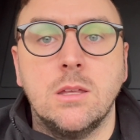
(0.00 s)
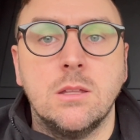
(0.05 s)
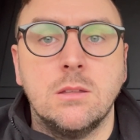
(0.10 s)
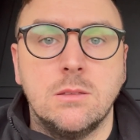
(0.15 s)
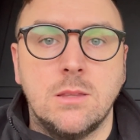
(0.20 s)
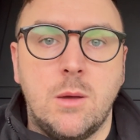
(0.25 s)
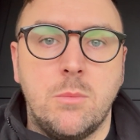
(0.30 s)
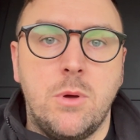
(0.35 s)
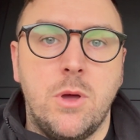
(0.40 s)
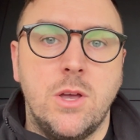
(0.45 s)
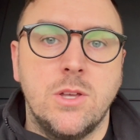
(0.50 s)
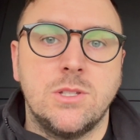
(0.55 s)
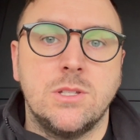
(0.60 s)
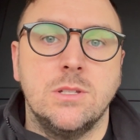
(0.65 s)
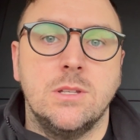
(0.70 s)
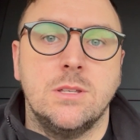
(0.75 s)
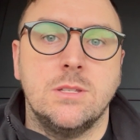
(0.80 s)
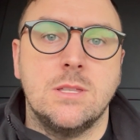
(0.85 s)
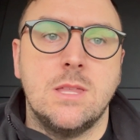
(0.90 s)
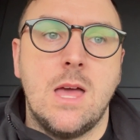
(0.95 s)
that person
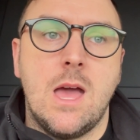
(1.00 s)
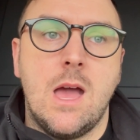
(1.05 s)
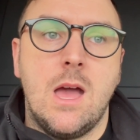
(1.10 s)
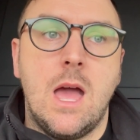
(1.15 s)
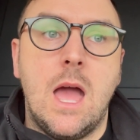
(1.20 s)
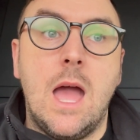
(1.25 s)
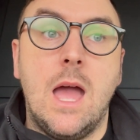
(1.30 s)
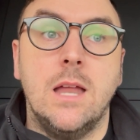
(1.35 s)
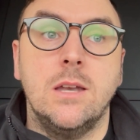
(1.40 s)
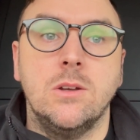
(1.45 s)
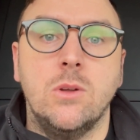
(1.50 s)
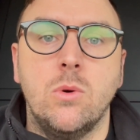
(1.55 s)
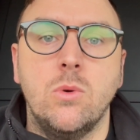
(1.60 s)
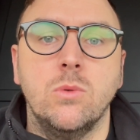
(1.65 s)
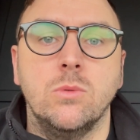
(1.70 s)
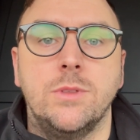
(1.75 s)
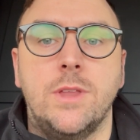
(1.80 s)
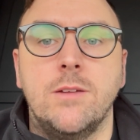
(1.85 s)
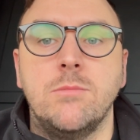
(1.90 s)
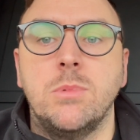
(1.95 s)
does that, and
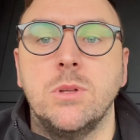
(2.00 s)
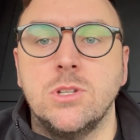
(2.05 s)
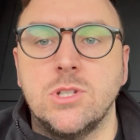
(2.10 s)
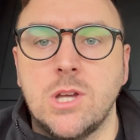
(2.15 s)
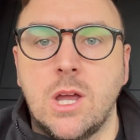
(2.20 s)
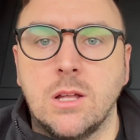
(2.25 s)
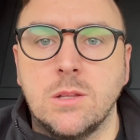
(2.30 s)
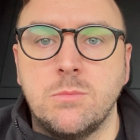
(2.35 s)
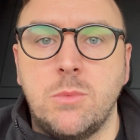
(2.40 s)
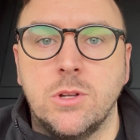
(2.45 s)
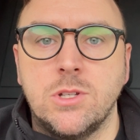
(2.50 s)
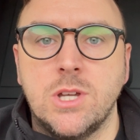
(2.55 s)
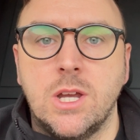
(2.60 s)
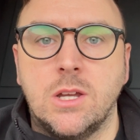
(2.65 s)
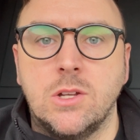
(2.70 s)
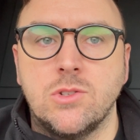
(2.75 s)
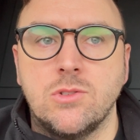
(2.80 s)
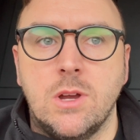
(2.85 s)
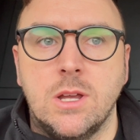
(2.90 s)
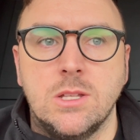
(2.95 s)
they've been checked by
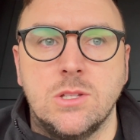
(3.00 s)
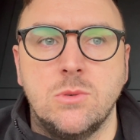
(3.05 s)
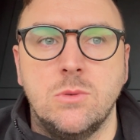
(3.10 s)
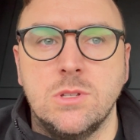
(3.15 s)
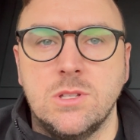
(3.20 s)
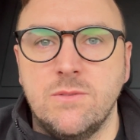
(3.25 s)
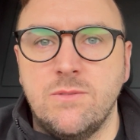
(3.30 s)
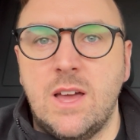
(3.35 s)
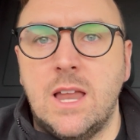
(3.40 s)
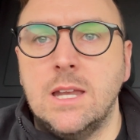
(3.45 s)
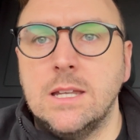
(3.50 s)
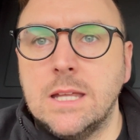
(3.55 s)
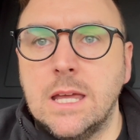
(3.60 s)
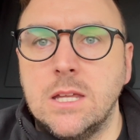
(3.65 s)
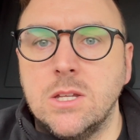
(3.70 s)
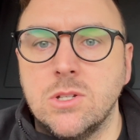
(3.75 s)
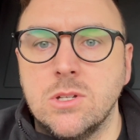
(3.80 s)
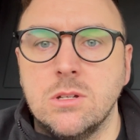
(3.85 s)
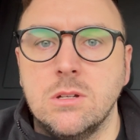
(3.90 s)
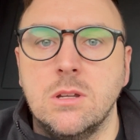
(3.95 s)
Checkatrade, so it's a
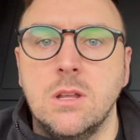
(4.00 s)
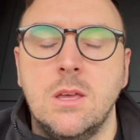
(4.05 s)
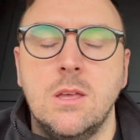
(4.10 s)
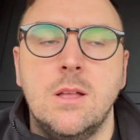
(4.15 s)
validation.